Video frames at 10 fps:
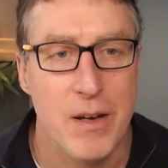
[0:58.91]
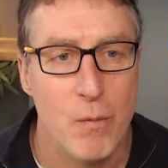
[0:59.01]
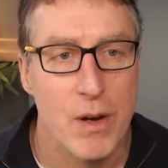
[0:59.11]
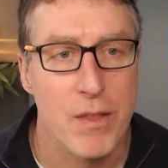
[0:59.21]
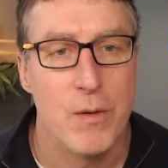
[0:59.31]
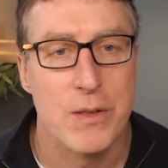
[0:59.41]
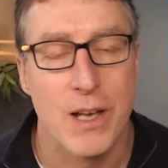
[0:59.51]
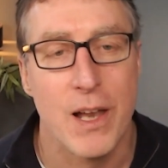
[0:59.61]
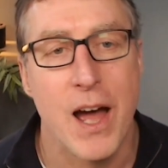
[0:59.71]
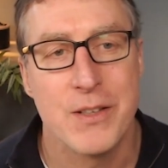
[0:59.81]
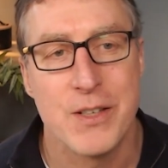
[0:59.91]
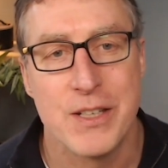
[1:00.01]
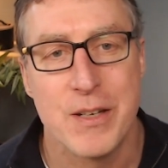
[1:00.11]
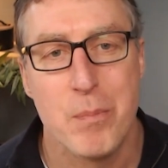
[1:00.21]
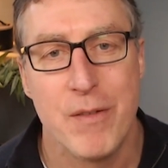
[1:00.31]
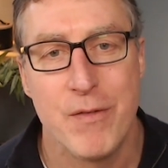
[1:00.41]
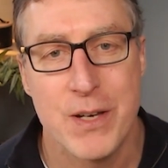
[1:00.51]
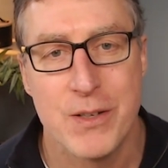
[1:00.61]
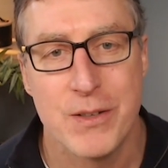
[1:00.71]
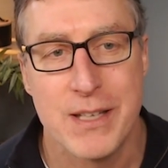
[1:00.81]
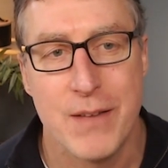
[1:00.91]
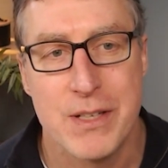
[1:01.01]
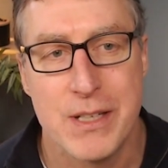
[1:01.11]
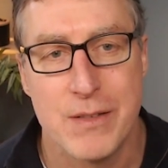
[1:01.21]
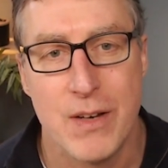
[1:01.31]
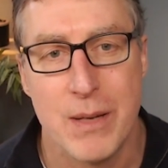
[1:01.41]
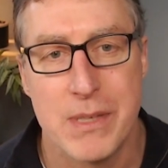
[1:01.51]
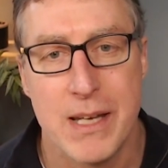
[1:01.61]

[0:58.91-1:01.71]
one of the world's largest professional services firms.